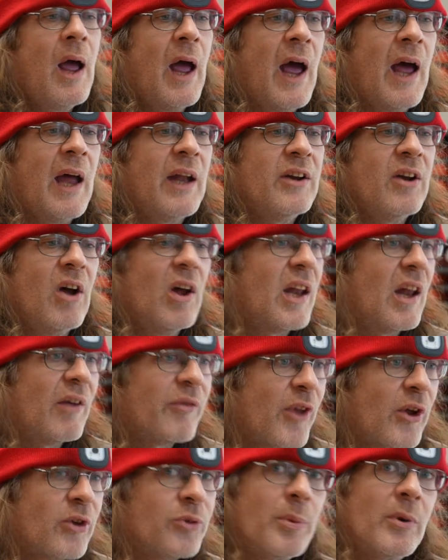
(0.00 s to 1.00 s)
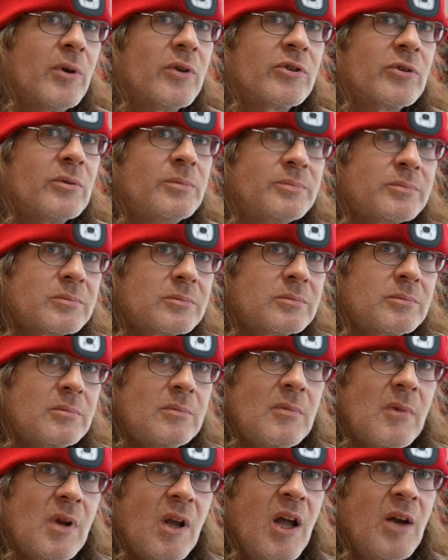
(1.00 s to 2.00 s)
And I loved those books.
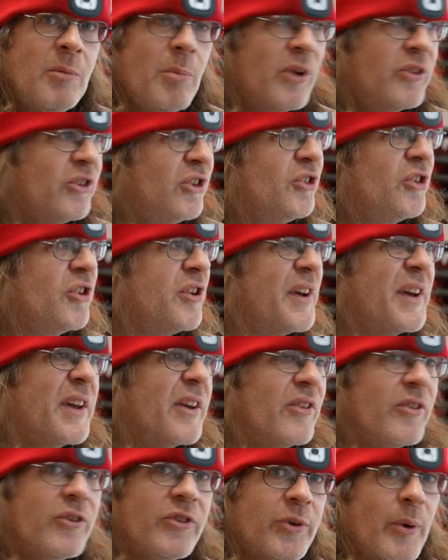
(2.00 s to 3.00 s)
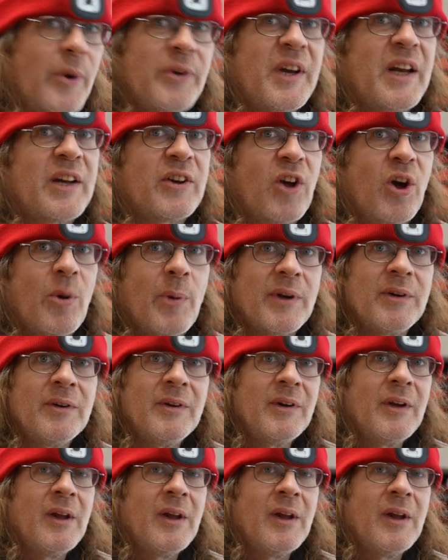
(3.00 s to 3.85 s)
And my sister didn't, so I nicked her one.